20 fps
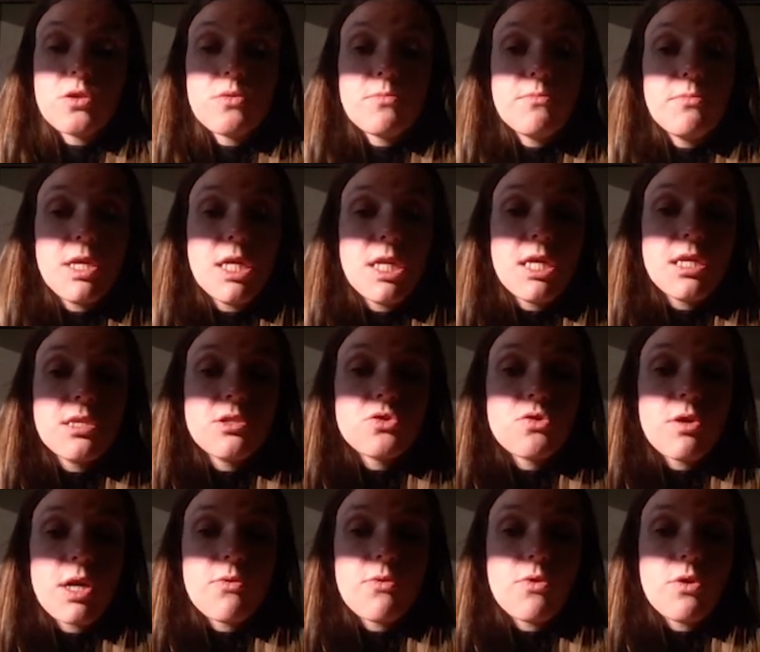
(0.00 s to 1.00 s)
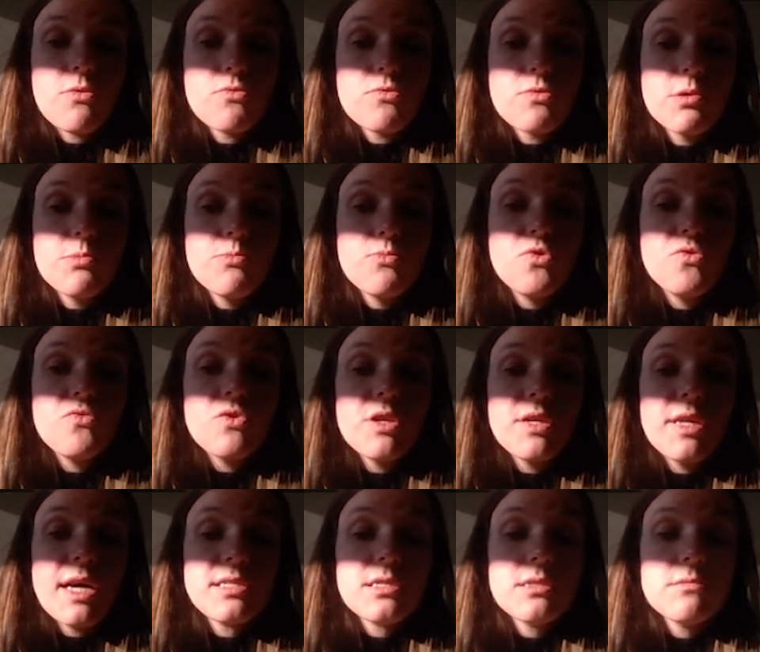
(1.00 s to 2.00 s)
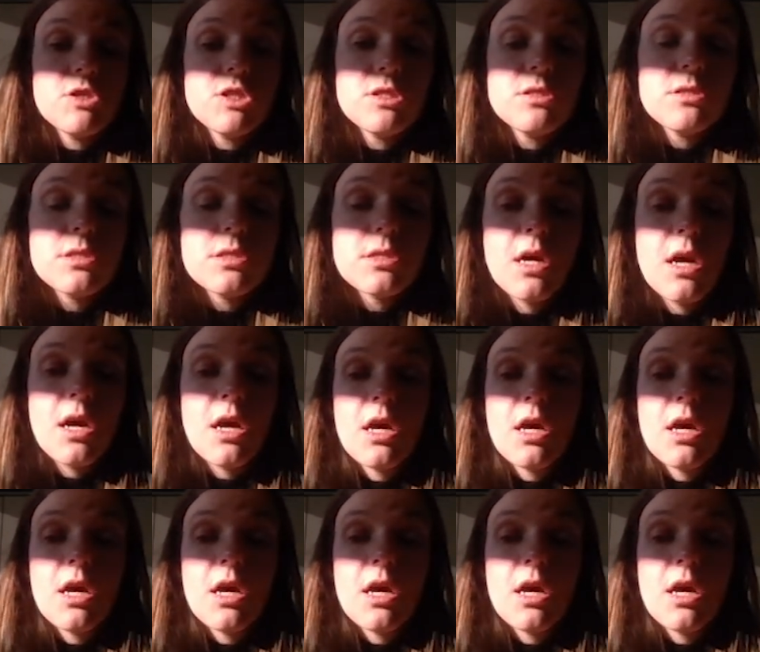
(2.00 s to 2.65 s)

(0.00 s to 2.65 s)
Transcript: meaning. So I will remove the decimals